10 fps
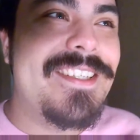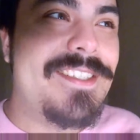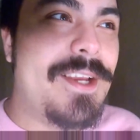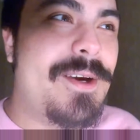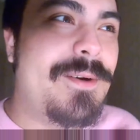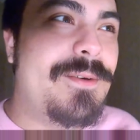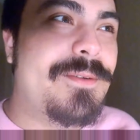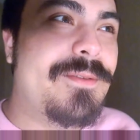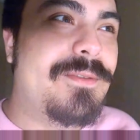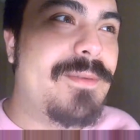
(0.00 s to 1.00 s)

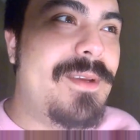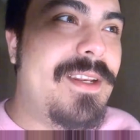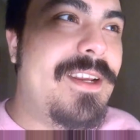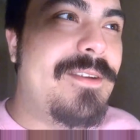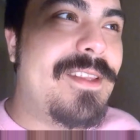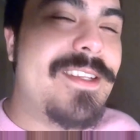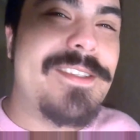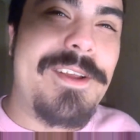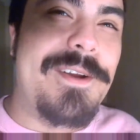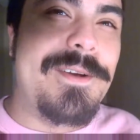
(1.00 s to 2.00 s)
So for me to go
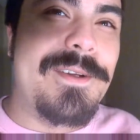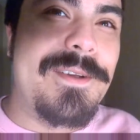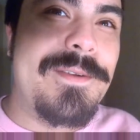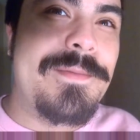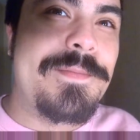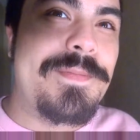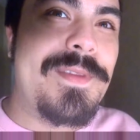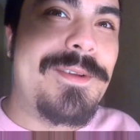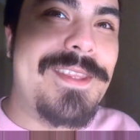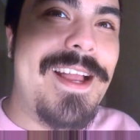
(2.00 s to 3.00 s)
this long
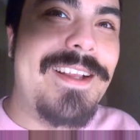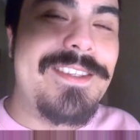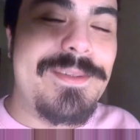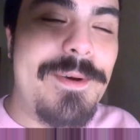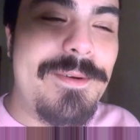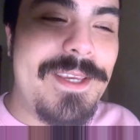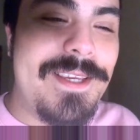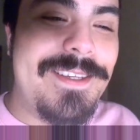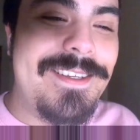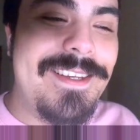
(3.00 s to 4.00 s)
with not
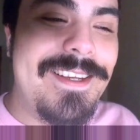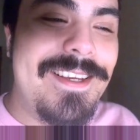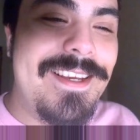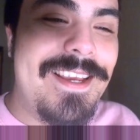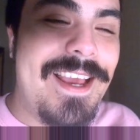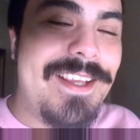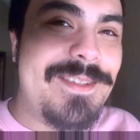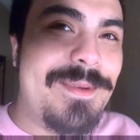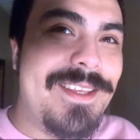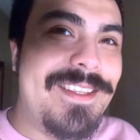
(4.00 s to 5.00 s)
smoking
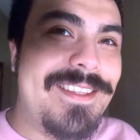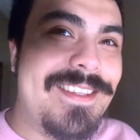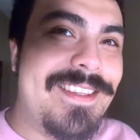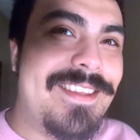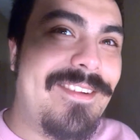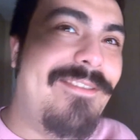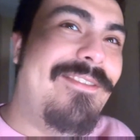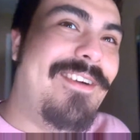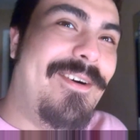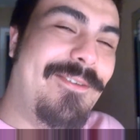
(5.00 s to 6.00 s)
has been
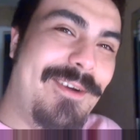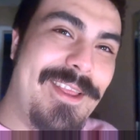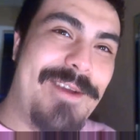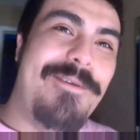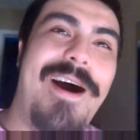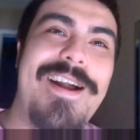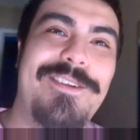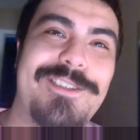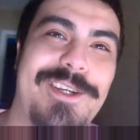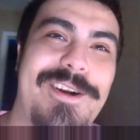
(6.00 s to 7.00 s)
a really
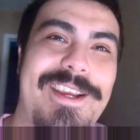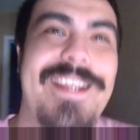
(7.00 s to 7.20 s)
wild journey.